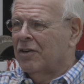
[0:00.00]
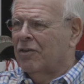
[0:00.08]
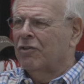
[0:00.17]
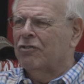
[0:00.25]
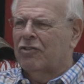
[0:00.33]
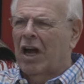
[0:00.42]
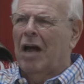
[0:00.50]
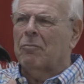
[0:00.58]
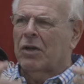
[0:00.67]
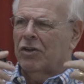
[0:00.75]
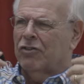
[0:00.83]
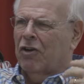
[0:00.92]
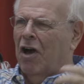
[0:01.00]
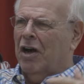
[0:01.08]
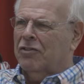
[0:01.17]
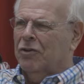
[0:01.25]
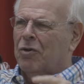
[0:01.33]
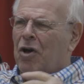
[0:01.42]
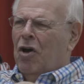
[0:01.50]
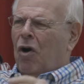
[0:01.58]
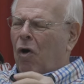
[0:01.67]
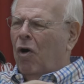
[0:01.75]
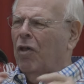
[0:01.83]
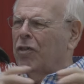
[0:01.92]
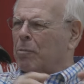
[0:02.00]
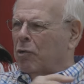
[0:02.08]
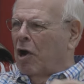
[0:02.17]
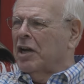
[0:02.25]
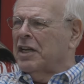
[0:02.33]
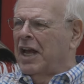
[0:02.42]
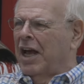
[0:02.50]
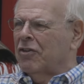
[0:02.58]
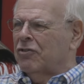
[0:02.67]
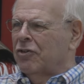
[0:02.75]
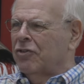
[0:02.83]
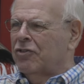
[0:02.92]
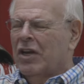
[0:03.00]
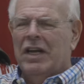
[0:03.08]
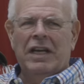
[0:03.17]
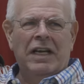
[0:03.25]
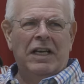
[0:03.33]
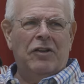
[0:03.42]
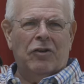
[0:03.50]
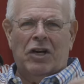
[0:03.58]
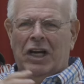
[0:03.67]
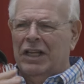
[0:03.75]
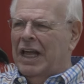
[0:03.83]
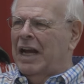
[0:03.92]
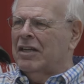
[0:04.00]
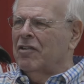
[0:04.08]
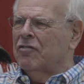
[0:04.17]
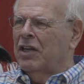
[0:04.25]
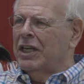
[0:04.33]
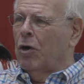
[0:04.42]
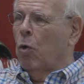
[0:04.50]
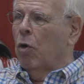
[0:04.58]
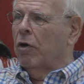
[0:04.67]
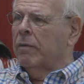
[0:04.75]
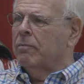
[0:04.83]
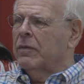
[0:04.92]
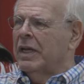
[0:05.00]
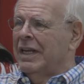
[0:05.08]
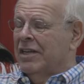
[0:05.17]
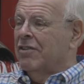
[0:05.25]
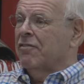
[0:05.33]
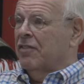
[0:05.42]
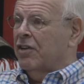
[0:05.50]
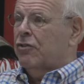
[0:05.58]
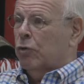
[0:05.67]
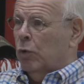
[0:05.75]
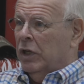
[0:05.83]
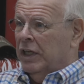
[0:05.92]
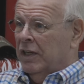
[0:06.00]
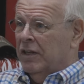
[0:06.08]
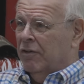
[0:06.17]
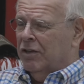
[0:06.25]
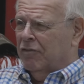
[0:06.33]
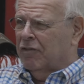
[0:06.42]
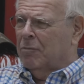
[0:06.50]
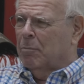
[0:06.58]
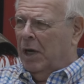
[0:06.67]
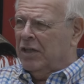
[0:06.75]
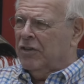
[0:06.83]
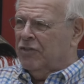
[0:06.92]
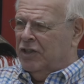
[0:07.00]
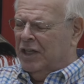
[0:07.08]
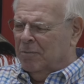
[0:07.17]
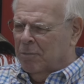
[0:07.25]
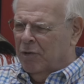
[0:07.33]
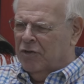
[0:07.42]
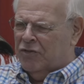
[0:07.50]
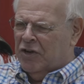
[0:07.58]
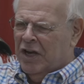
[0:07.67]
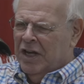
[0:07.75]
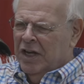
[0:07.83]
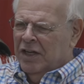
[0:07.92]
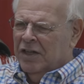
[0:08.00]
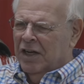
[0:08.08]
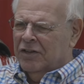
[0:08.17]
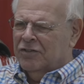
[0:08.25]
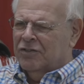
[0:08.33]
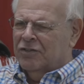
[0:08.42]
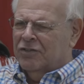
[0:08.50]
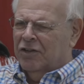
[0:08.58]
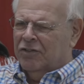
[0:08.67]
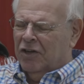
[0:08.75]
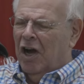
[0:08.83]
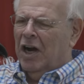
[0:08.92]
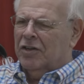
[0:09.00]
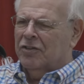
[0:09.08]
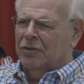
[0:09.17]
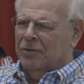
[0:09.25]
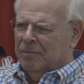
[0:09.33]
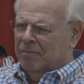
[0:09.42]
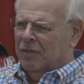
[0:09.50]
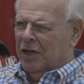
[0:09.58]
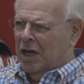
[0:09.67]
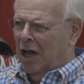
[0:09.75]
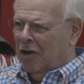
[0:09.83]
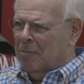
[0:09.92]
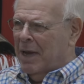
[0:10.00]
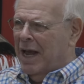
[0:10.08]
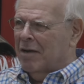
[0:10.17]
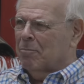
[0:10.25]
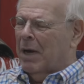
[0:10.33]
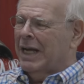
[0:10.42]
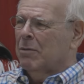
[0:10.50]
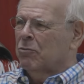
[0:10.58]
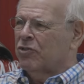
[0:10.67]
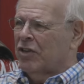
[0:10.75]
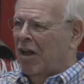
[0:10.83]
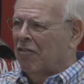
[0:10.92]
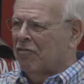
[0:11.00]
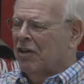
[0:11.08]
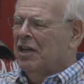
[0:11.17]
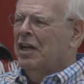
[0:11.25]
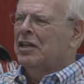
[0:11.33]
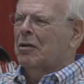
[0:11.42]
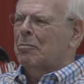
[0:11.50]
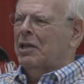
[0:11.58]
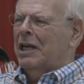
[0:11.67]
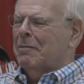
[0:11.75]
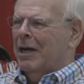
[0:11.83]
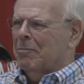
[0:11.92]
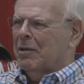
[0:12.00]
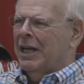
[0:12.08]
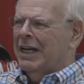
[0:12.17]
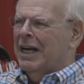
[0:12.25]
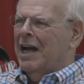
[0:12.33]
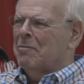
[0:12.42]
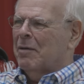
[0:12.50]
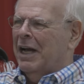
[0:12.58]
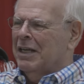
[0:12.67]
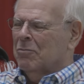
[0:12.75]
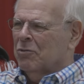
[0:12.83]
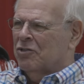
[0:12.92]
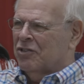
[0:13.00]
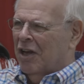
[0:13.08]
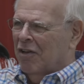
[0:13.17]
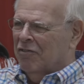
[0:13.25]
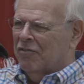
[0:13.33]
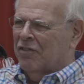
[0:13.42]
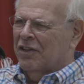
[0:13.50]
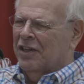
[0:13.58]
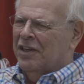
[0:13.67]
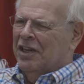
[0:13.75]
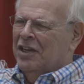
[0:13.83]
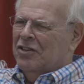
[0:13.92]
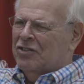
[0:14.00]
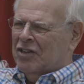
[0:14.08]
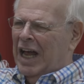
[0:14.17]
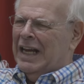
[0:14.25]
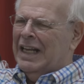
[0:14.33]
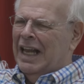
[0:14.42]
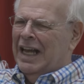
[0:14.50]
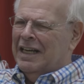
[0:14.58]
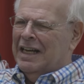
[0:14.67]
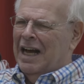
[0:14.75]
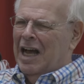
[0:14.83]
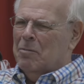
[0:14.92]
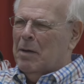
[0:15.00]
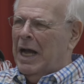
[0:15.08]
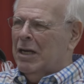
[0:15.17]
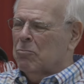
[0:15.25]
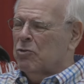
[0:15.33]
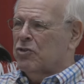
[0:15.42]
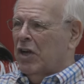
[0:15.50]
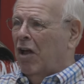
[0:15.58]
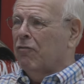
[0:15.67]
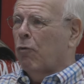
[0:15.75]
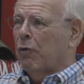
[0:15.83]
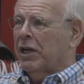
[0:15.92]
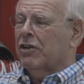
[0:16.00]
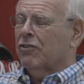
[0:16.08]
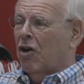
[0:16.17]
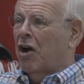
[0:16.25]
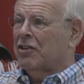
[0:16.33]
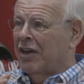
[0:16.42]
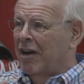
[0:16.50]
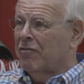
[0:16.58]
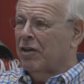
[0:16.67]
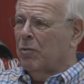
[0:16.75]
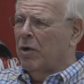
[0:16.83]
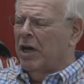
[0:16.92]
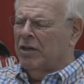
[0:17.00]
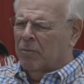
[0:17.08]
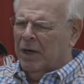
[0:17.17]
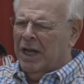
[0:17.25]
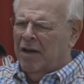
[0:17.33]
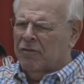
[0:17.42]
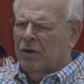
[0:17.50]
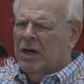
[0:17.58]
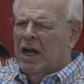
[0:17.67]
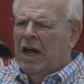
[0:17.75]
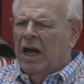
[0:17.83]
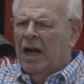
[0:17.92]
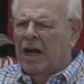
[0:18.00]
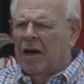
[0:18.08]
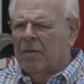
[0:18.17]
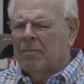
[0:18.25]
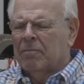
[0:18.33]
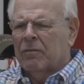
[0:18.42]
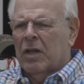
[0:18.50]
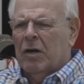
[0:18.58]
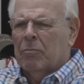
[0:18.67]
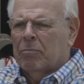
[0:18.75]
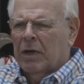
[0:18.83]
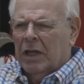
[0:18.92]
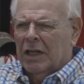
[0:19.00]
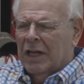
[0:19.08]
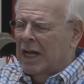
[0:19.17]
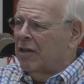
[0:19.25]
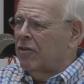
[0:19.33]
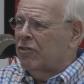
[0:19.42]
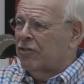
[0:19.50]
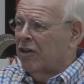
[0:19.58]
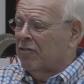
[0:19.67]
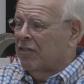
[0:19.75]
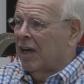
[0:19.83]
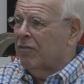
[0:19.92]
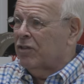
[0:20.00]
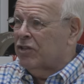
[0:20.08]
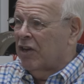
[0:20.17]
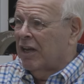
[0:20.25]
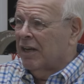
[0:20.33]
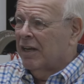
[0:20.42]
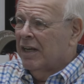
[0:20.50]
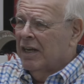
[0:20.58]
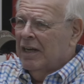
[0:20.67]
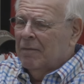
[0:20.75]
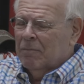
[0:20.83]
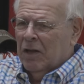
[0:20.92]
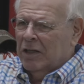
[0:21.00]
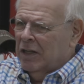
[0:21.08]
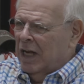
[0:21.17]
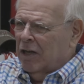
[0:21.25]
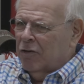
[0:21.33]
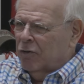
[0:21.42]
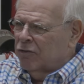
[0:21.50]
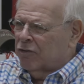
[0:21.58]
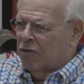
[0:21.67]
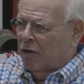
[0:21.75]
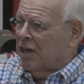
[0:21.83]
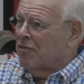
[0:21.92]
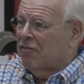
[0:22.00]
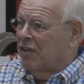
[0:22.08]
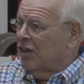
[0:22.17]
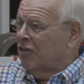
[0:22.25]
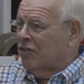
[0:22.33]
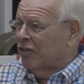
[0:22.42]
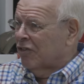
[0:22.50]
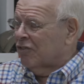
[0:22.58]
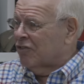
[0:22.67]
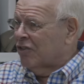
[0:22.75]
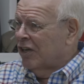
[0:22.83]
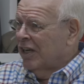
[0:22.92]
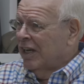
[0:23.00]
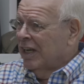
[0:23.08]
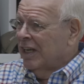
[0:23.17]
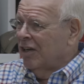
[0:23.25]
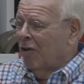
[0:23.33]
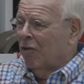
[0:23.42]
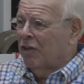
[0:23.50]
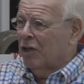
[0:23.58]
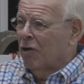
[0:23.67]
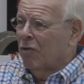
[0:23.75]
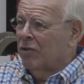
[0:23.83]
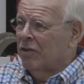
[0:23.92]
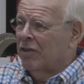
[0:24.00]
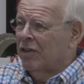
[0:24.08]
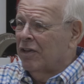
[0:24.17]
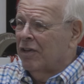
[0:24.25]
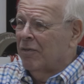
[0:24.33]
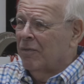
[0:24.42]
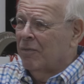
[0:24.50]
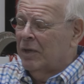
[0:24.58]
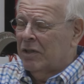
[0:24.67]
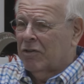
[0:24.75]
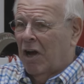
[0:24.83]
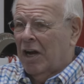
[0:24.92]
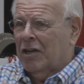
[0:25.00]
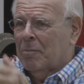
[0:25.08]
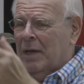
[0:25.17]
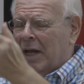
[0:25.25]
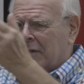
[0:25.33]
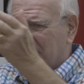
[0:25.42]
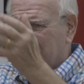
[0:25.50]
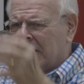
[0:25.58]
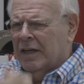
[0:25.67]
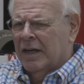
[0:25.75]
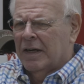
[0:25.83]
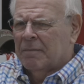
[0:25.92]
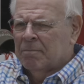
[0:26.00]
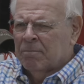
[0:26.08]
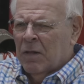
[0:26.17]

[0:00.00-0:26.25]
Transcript: because Tom can talk to all the broadcasters either collectively or individually. There are different buttons he can push to talk to the color man by himself, the play-by-play guy by himself, the sideline guy by himself, or he can talk to everyone, what have you. But a lot of the stuff I've said, a lot of those great finishes, you know, the we talked about the, you